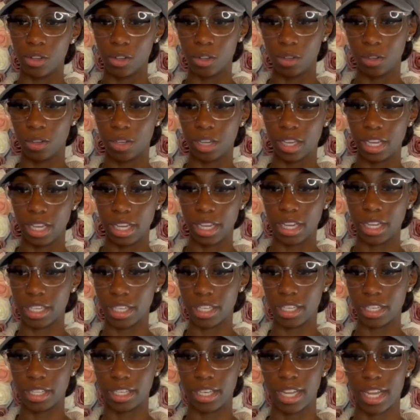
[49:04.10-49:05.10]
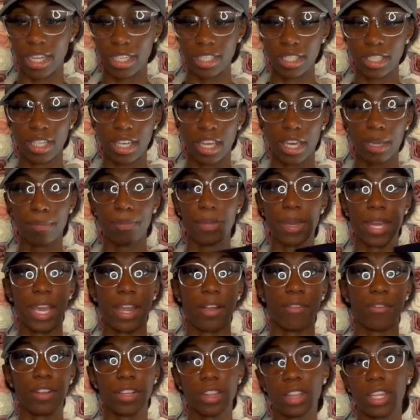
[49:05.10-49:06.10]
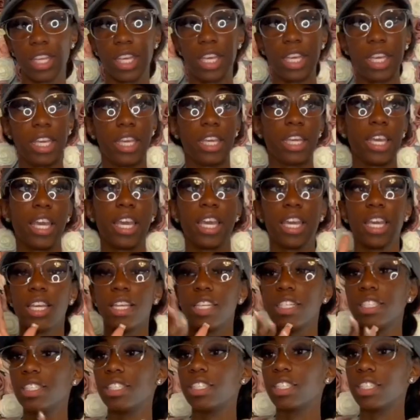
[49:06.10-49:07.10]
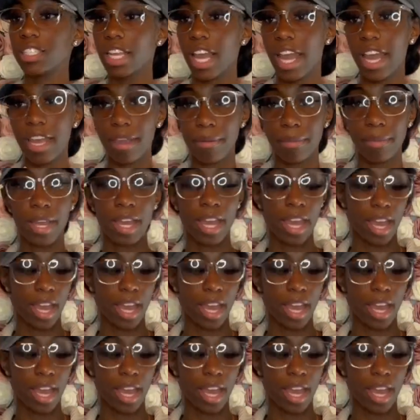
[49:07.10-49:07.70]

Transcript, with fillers: on that's keeping everything in shape